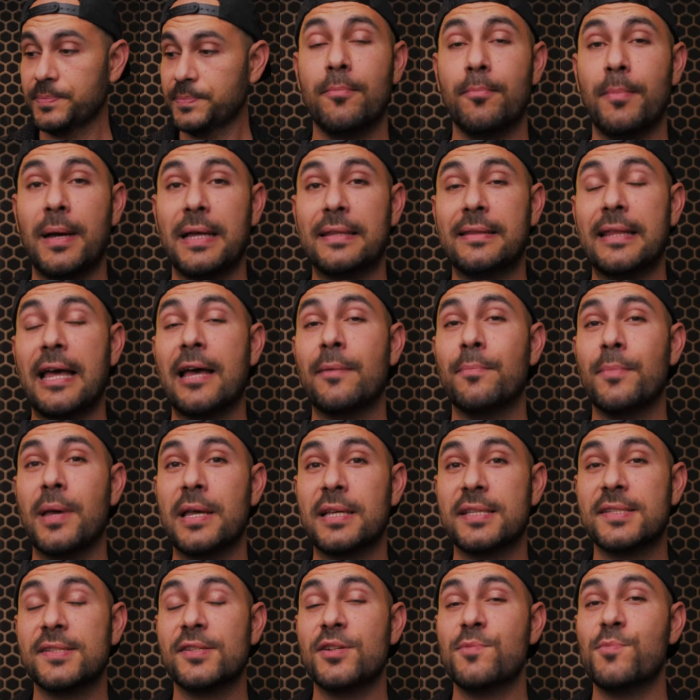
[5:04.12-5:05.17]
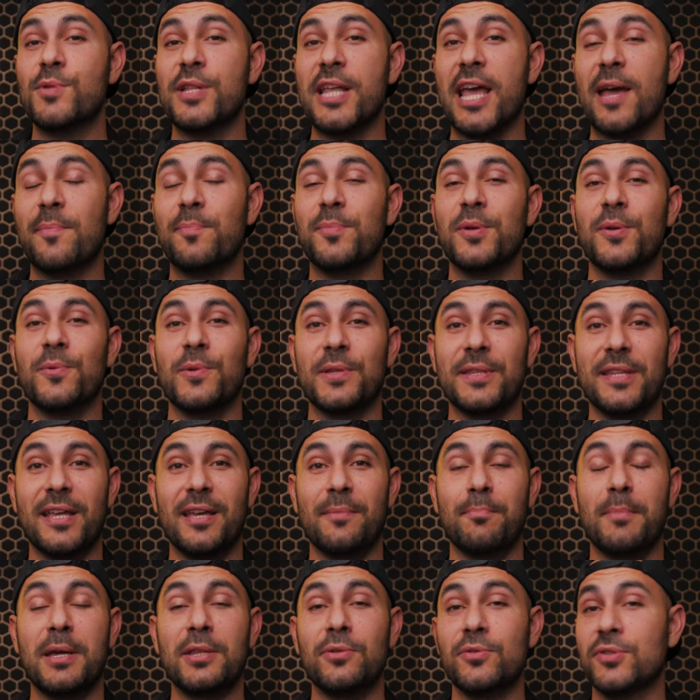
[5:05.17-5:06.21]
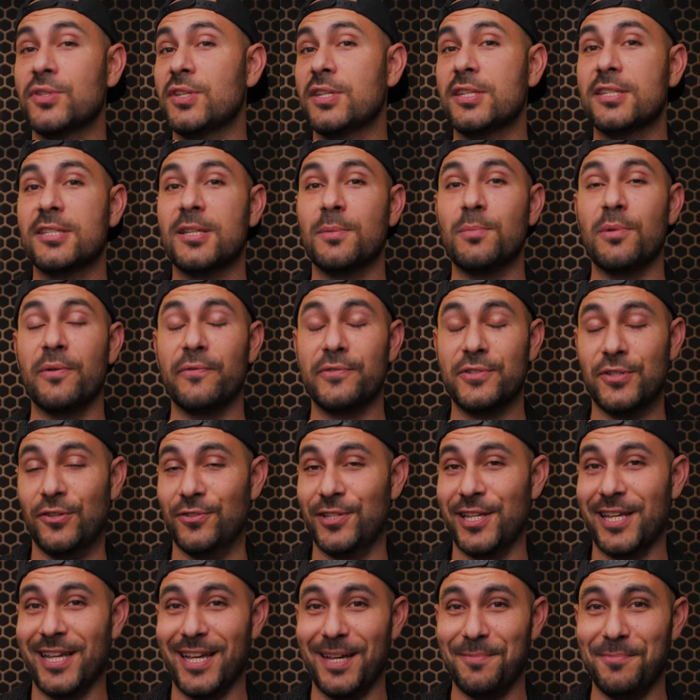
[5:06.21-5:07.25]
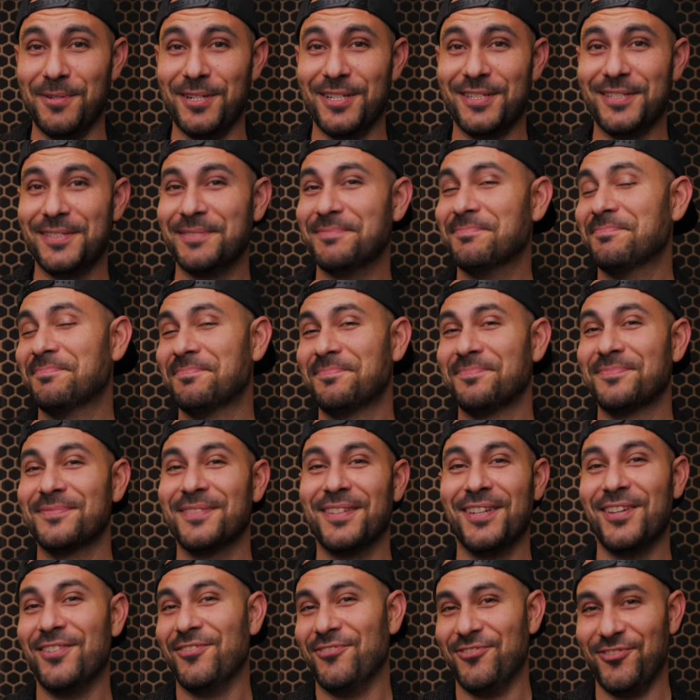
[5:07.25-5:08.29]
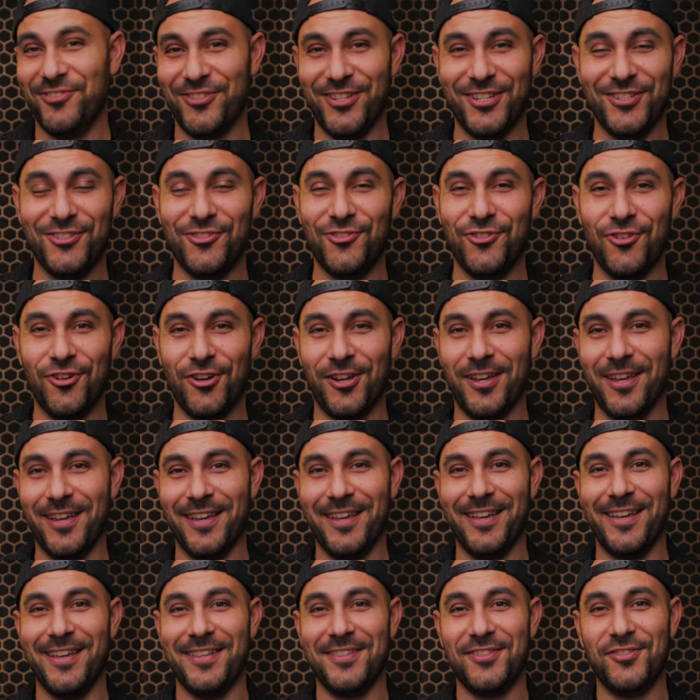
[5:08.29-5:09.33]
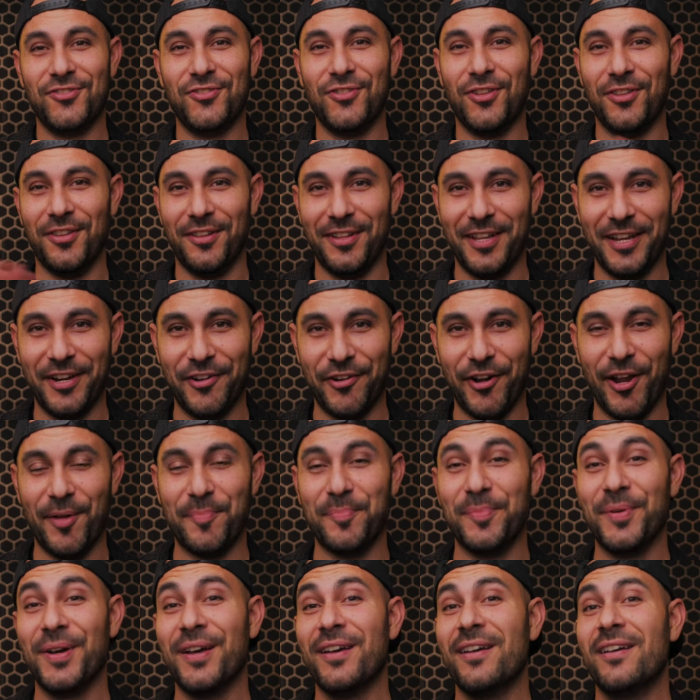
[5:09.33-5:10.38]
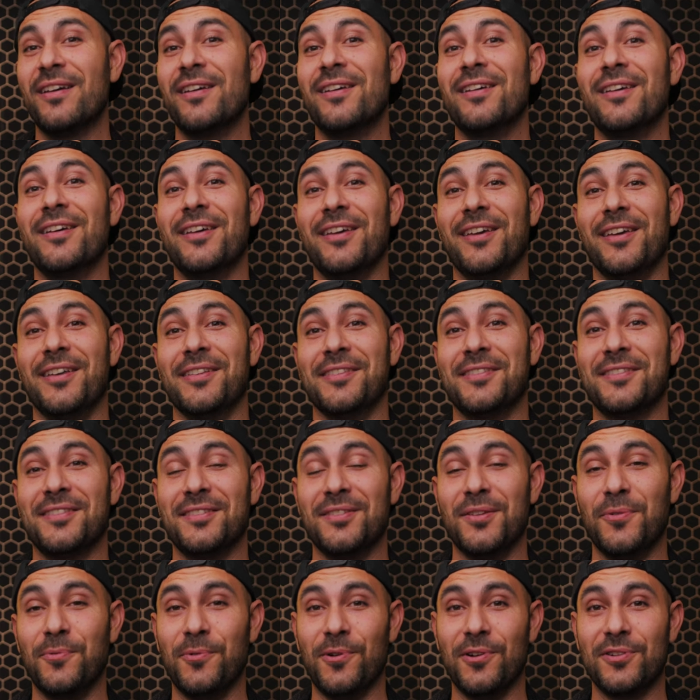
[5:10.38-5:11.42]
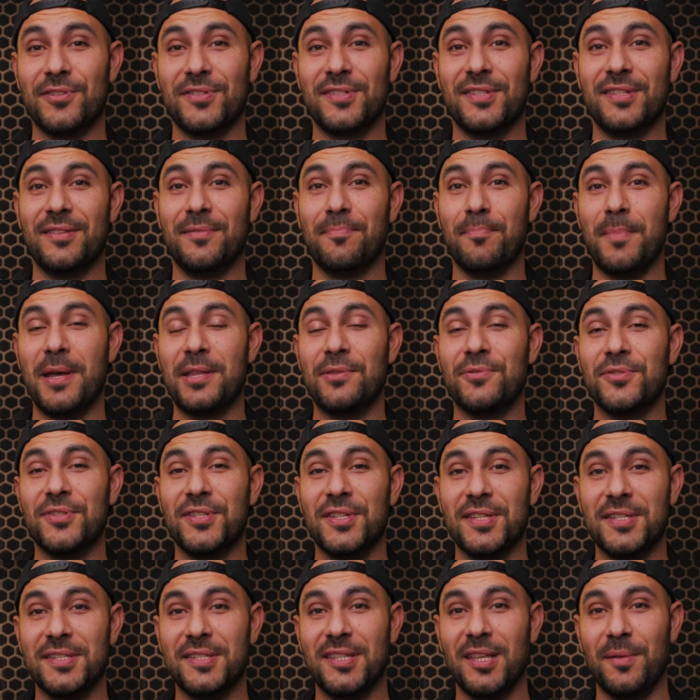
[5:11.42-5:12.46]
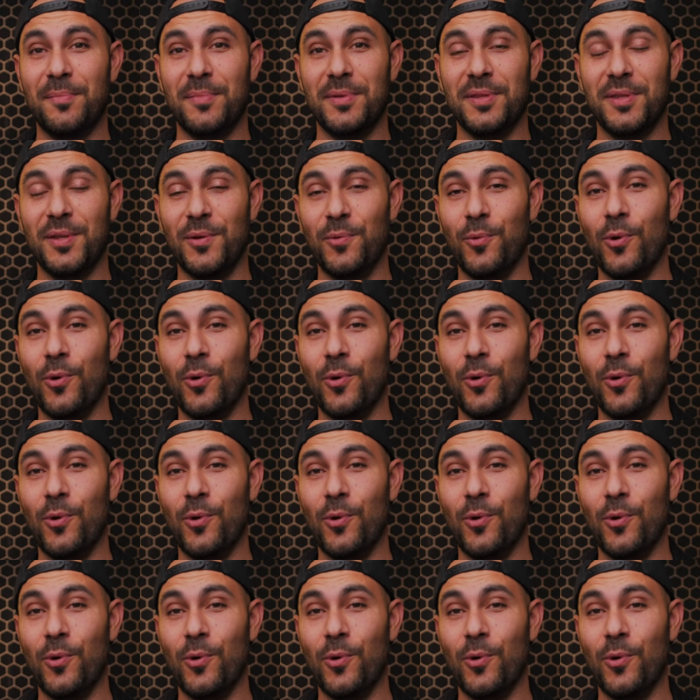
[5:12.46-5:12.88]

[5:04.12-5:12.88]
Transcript: But I'm extremely happy with the menu system of Sony cameras. Just joking, it's totally crap. It's the worst menu system in the